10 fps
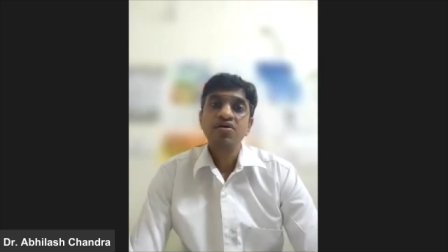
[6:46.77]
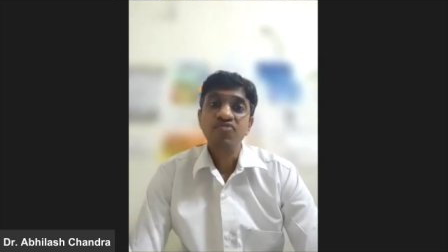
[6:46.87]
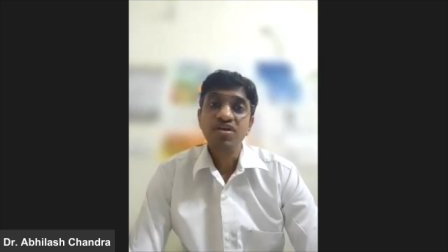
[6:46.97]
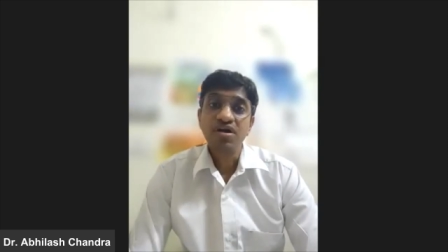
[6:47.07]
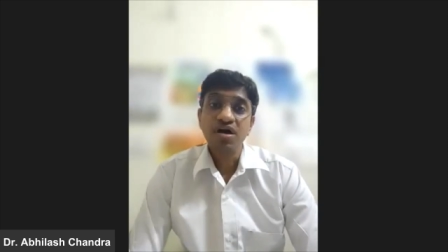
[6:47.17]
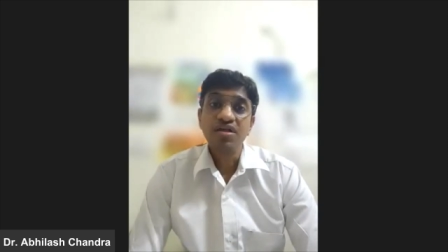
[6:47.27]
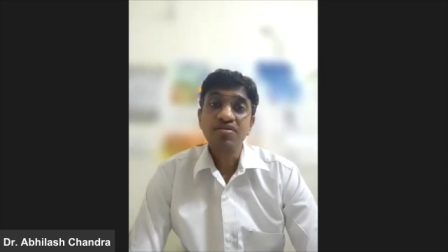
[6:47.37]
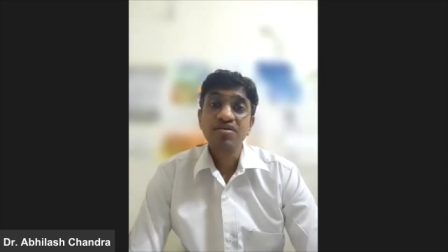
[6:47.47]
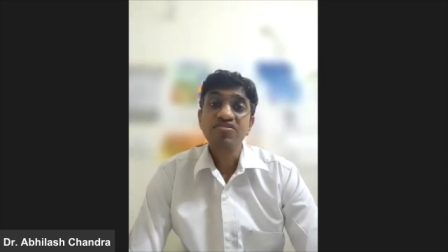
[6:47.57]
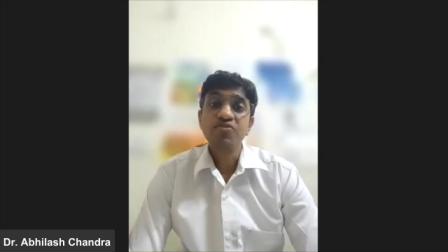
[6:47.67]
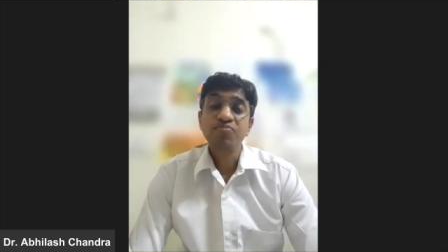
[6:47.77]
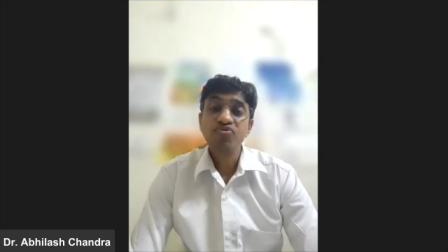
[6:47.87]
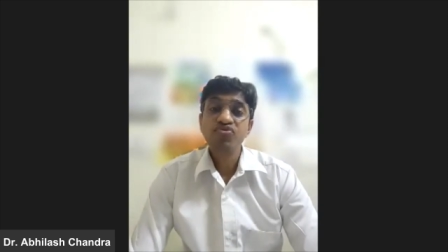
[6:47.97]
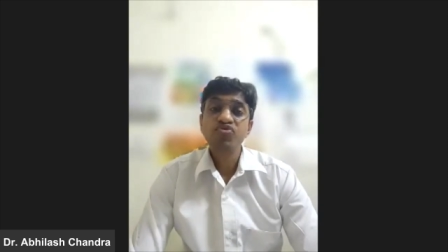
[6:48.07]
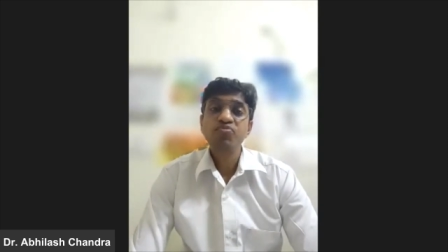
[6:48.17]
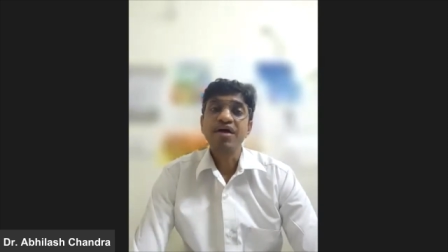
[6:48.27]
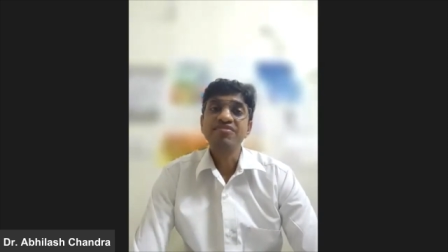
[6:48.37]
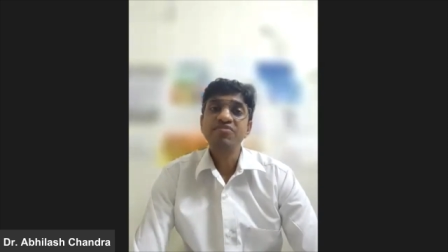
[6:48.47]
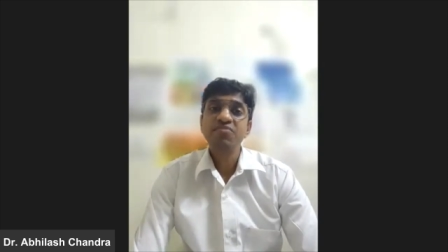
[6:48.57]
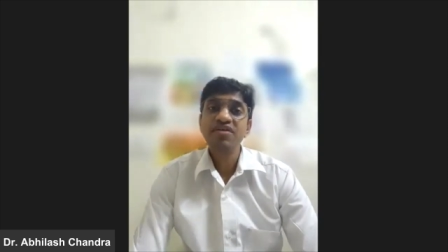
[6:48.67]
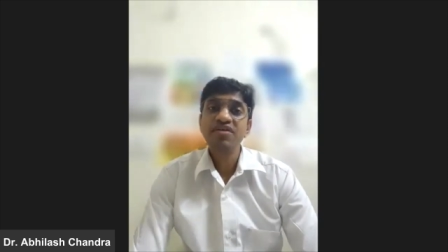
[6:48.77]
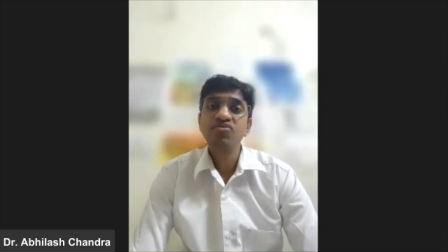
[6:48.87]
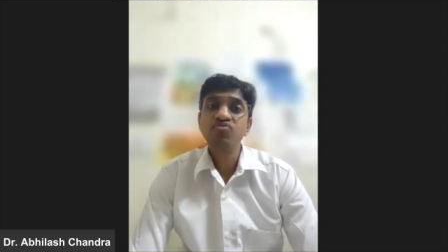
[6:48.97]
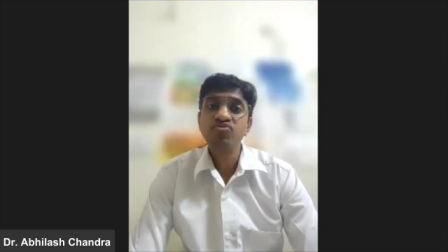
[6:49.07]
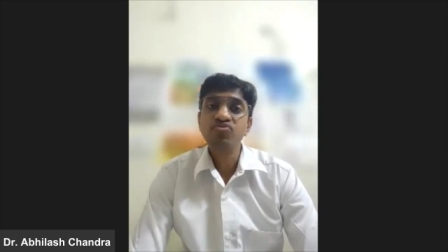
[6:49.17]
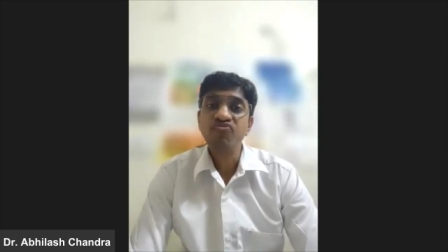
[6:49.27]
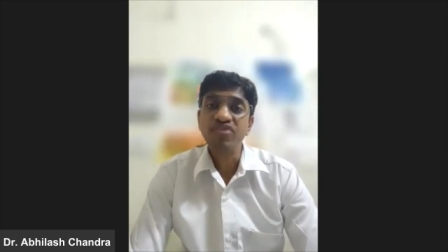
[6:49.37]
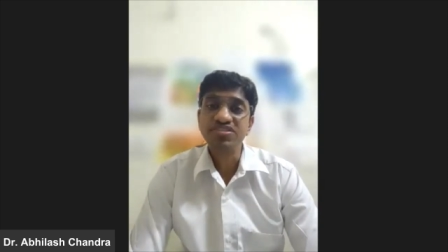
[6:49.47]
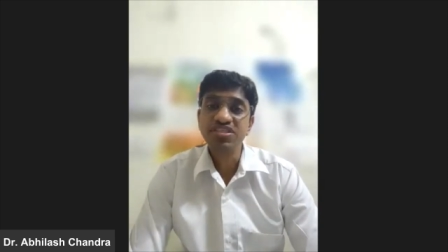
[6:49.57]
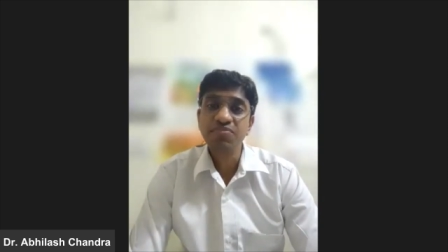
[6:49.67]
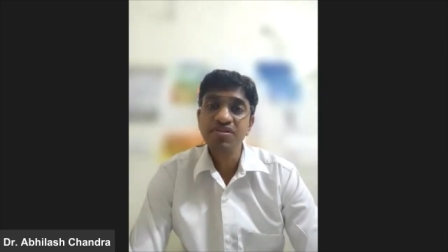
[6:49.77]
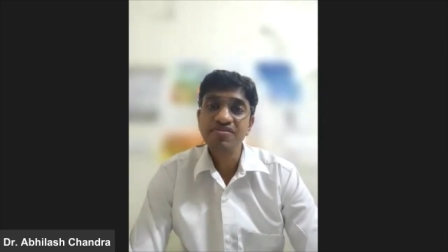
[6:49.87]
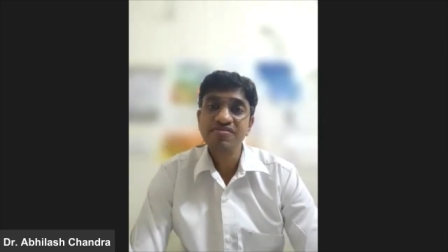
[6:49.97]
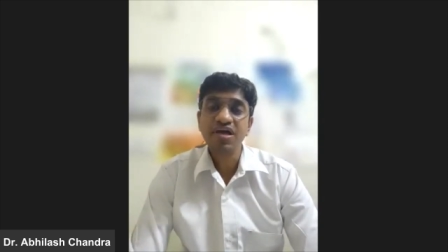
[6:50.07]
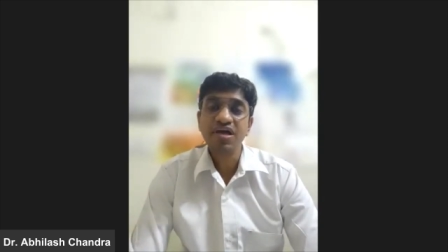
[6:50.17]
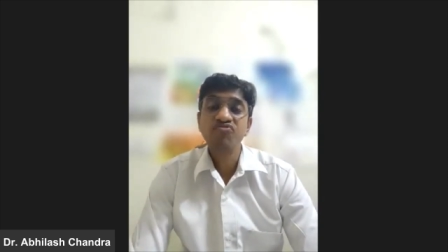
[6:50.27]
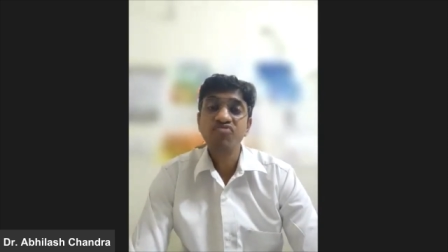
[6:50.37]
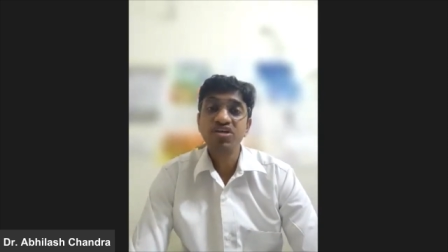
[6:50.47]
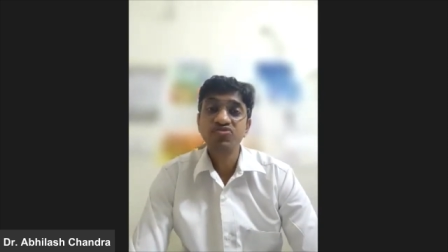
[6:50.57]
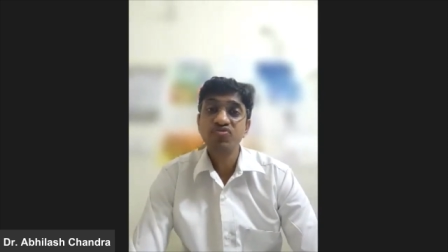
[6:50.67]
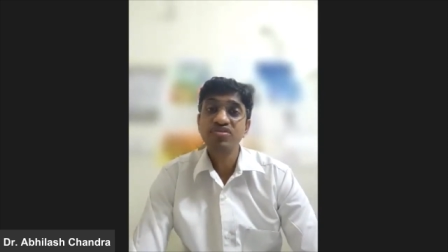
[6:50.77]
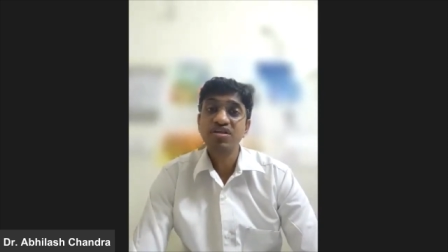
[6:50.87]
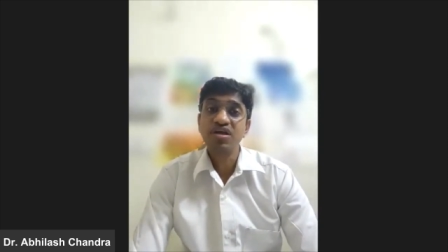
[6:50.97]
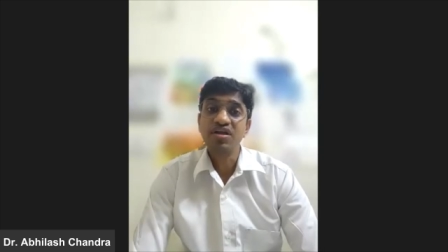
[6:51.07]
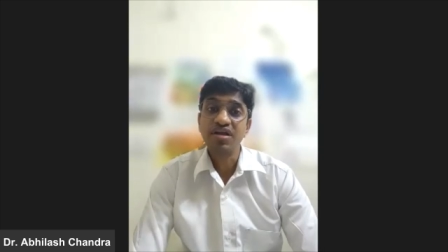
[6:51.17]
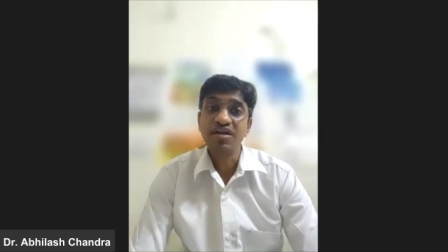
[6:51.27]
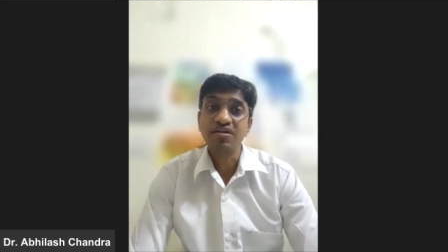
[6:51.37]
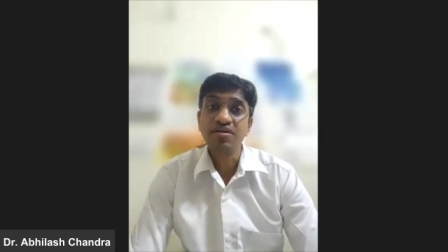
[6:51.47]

we are supposed to maximize use of vegetables and fresh fruits in our diet.